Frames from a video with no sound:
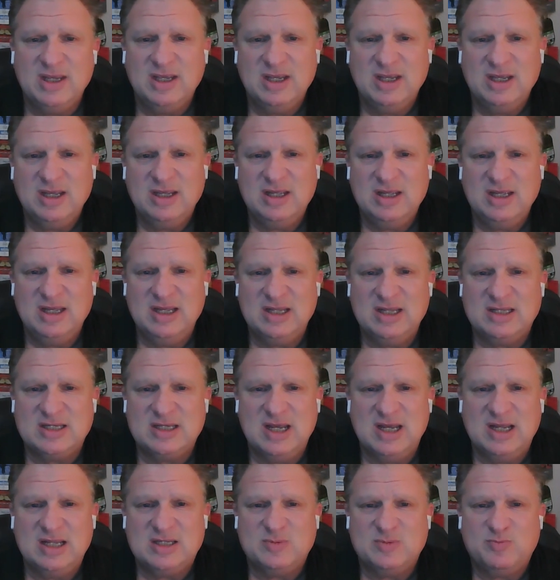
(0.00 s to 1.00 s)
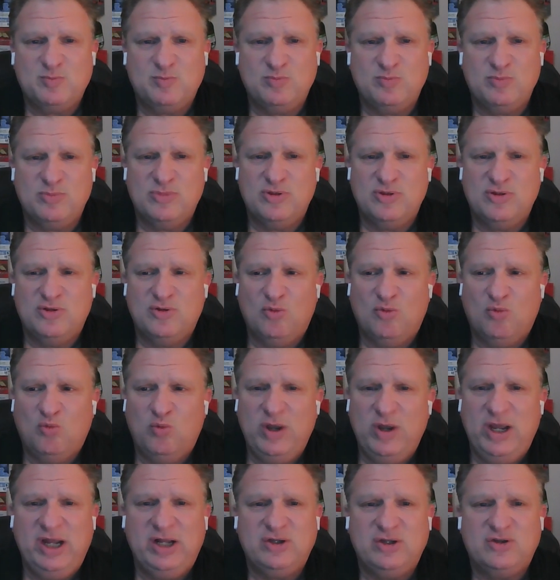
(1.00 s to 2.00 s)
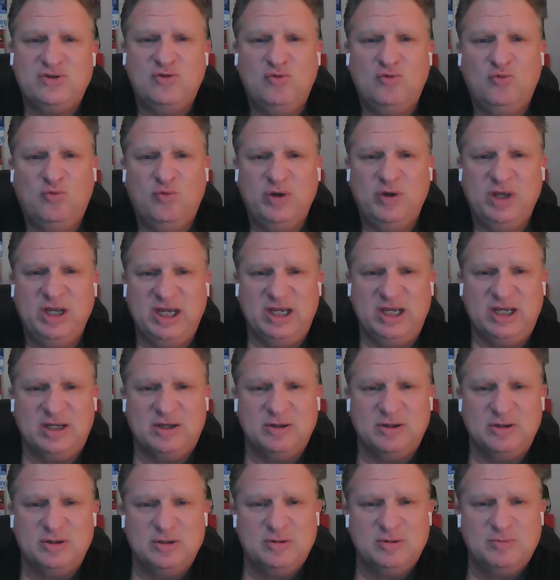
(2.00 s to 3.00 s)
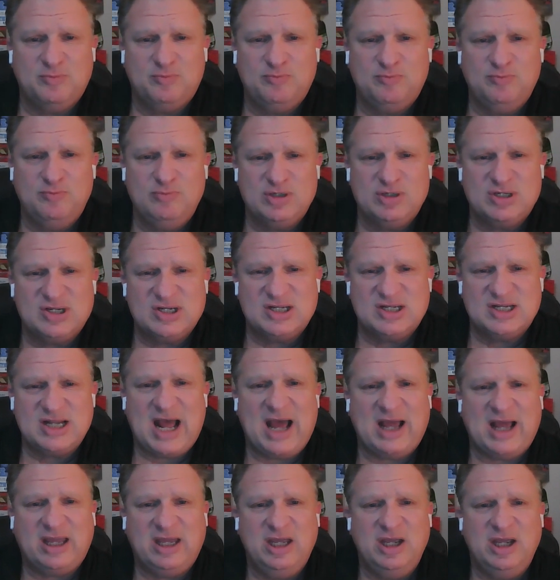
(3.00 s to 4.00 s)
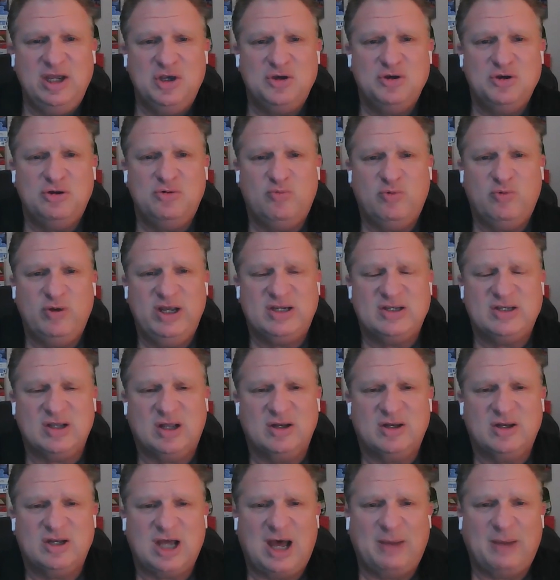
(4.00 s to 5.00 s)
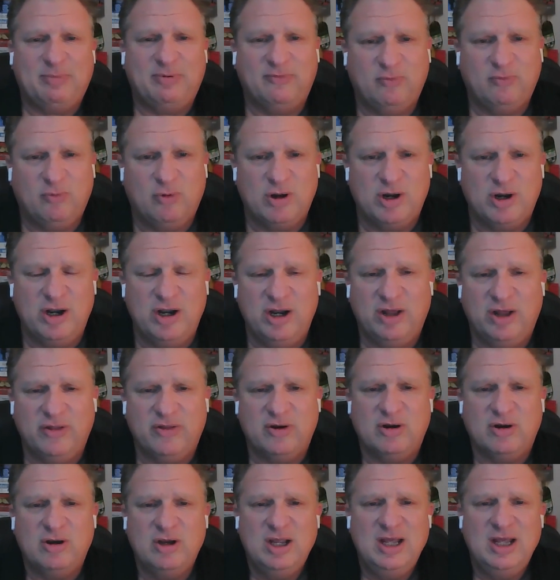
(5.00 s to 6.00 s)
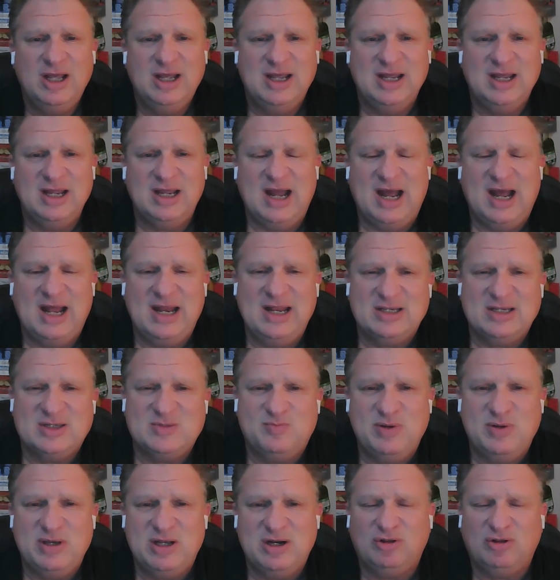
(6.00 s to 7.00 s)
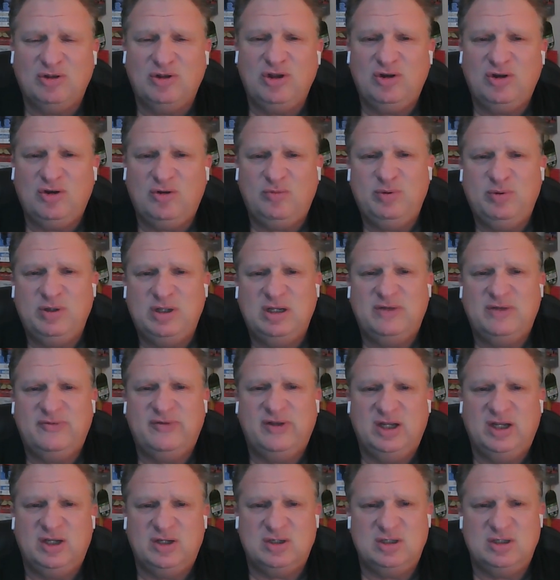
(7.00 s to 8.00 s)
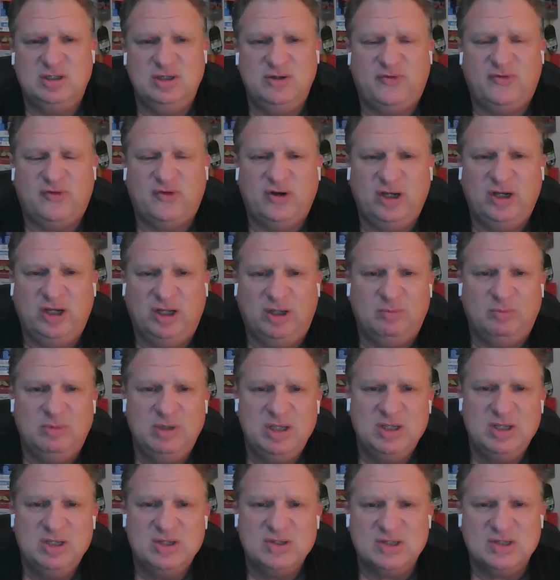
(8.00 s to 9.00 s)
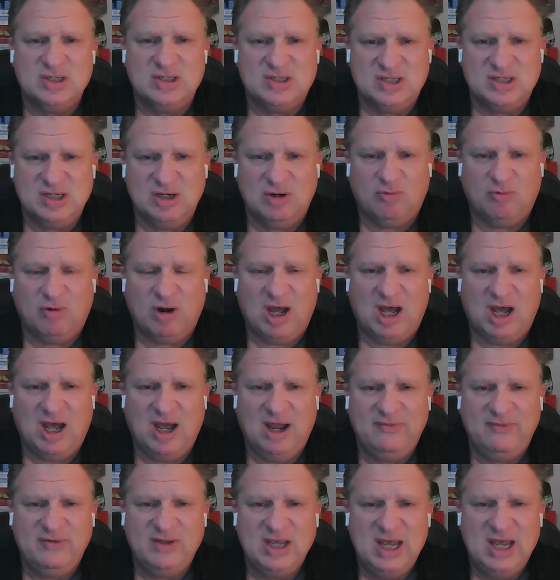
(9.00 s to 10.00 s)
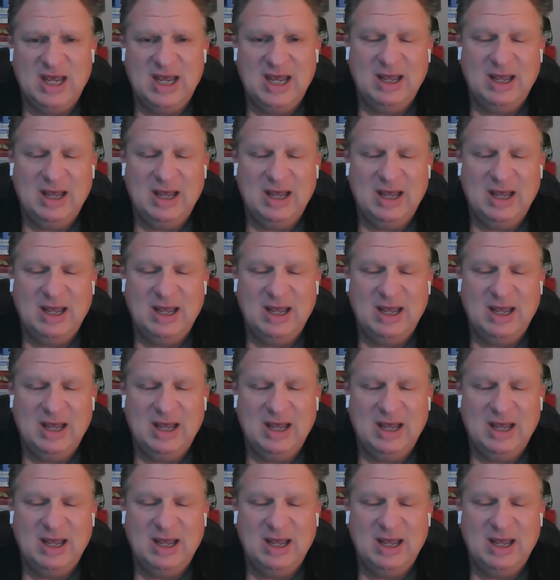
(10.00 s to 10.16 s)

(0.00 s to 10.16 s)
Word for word: It's it's the week to week stacking good weeks on top of one another. It has been a little bit of an issue for him since he arrived.